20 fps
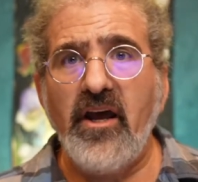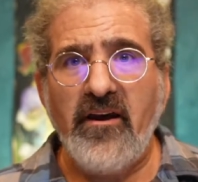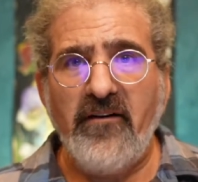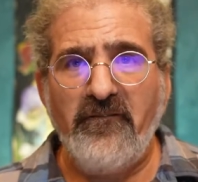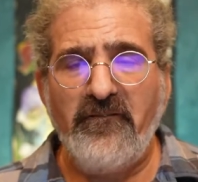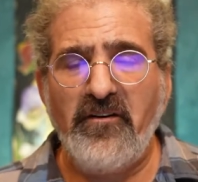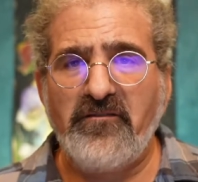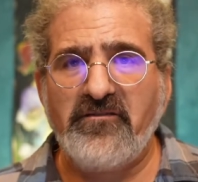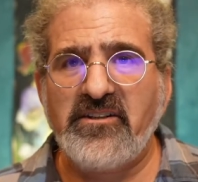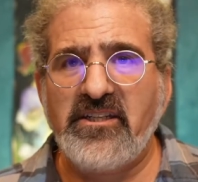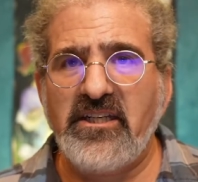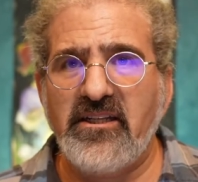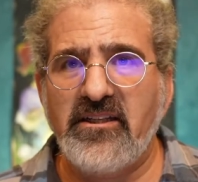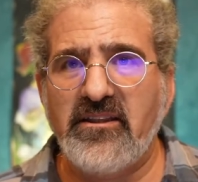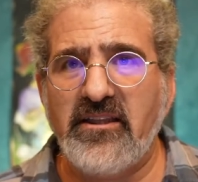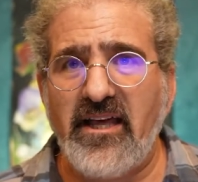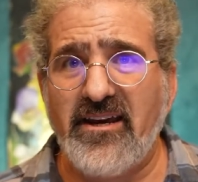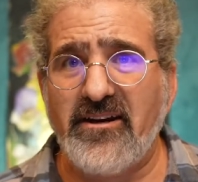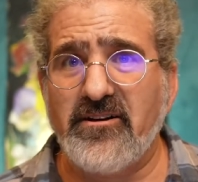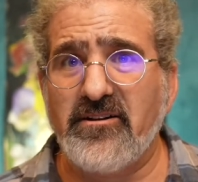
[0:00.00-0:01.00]
15
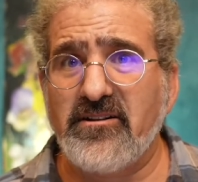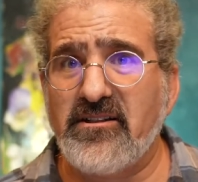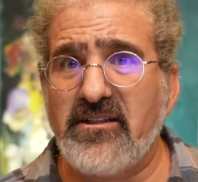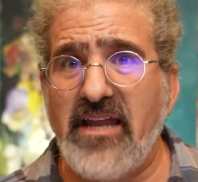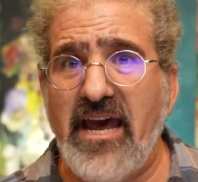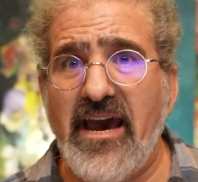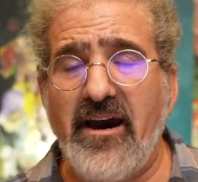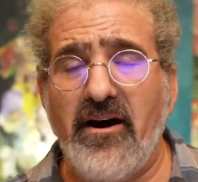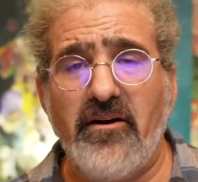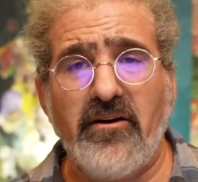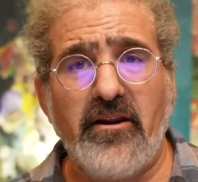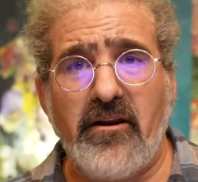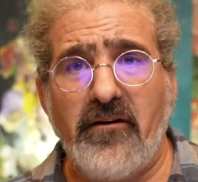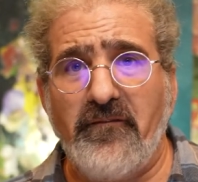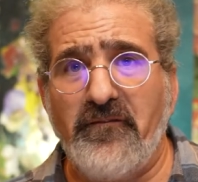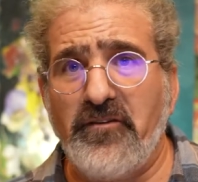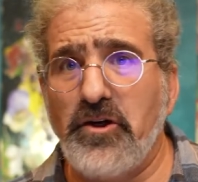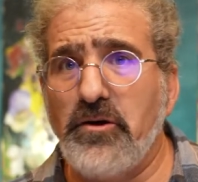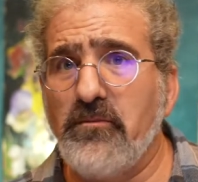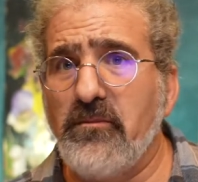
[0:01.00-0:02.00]
layers down, and a
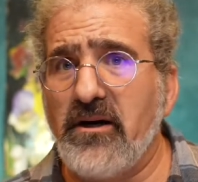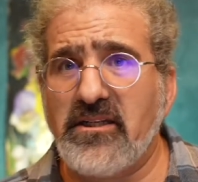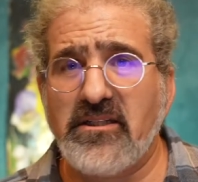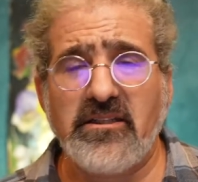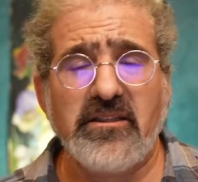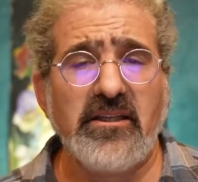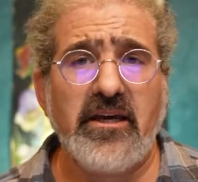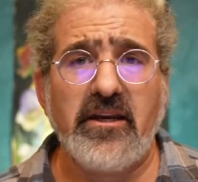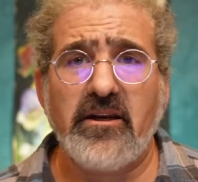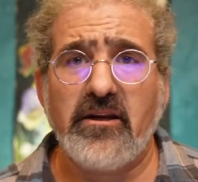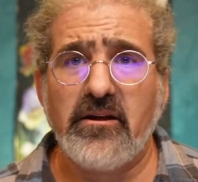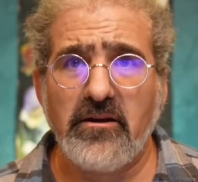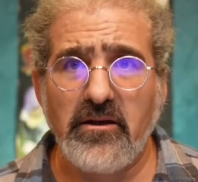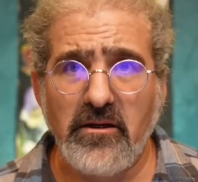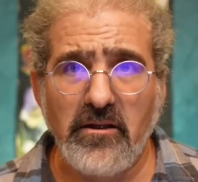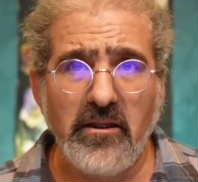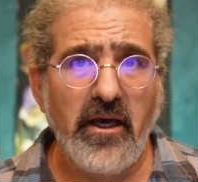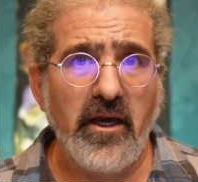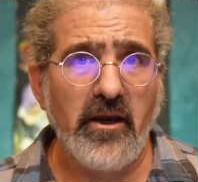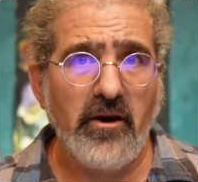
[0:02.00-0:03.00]
few months later, you're
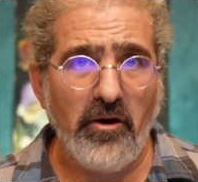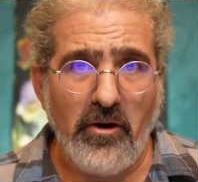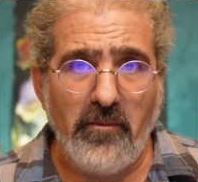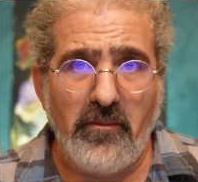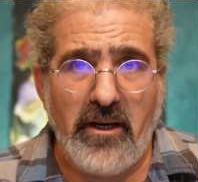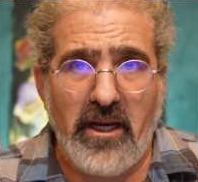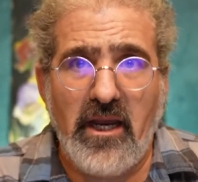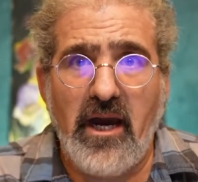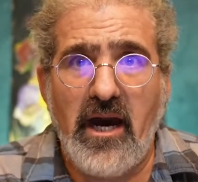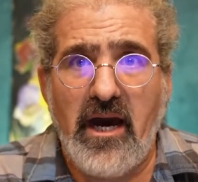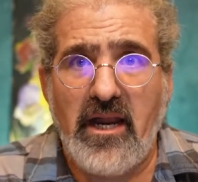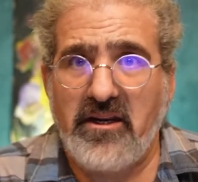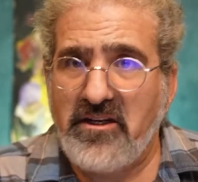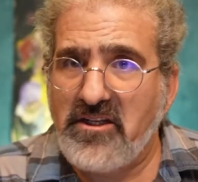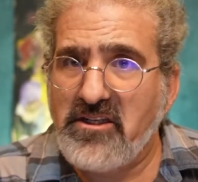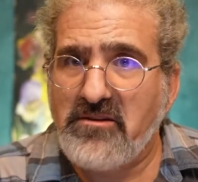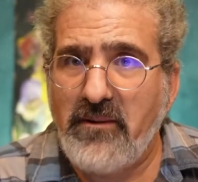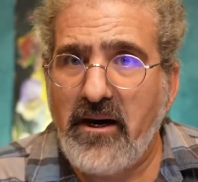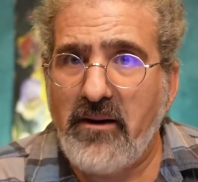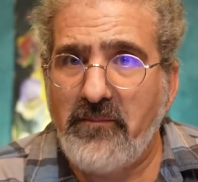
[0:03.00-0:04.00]
like, oh my God, it's
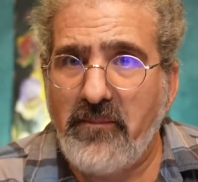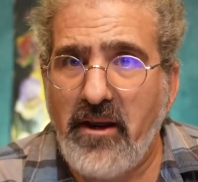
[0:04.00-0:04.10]
about my